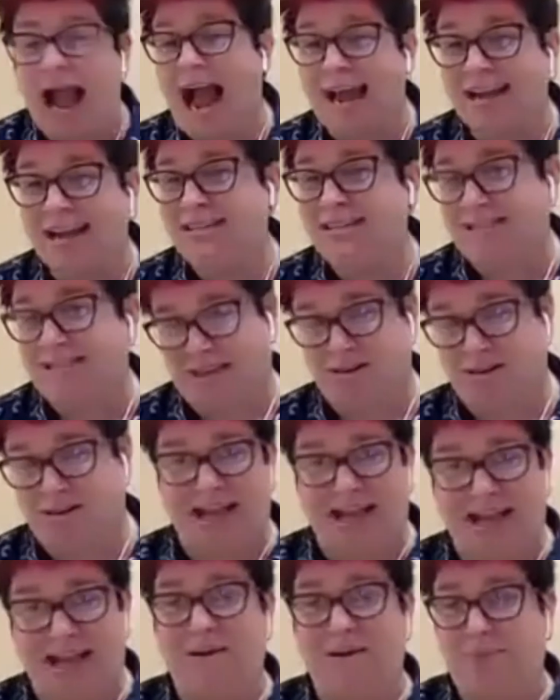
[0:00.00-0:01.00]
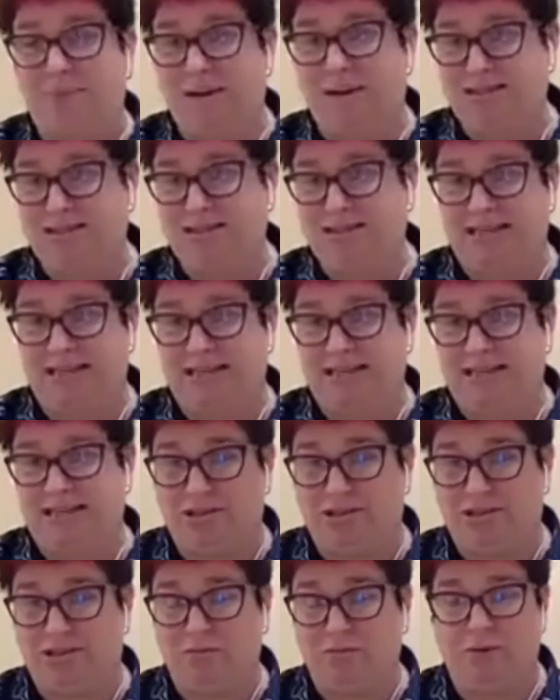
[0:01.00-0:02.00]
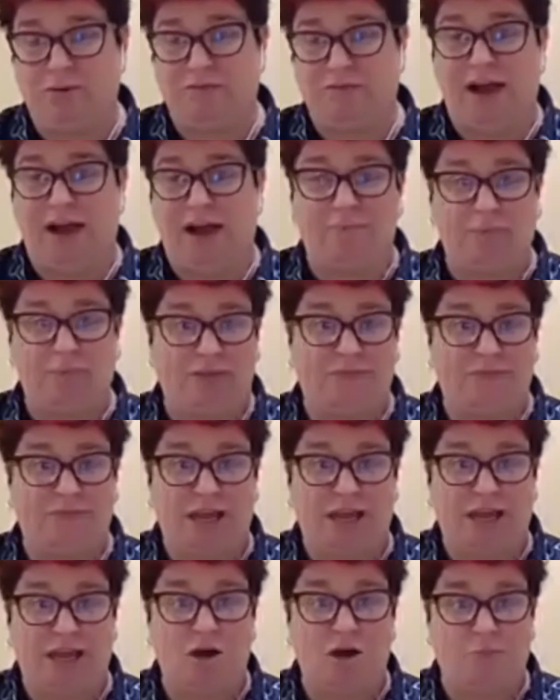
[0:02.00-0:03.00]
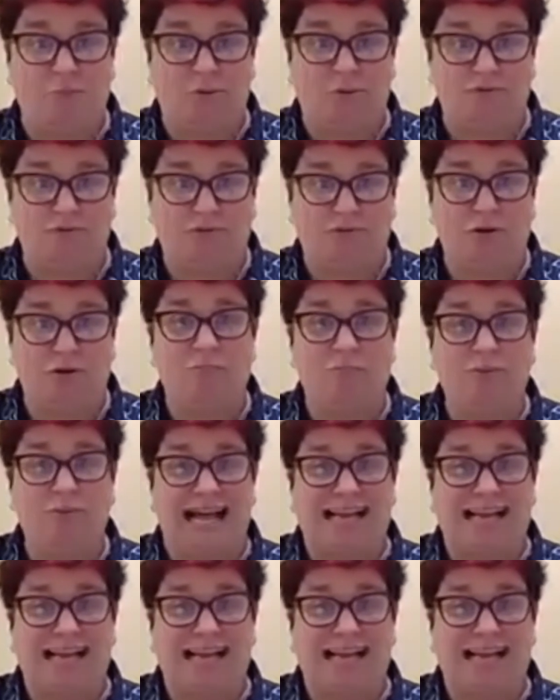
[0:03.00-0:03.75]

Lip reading: I consider that a big distinction if I'm leaving a Yelp review.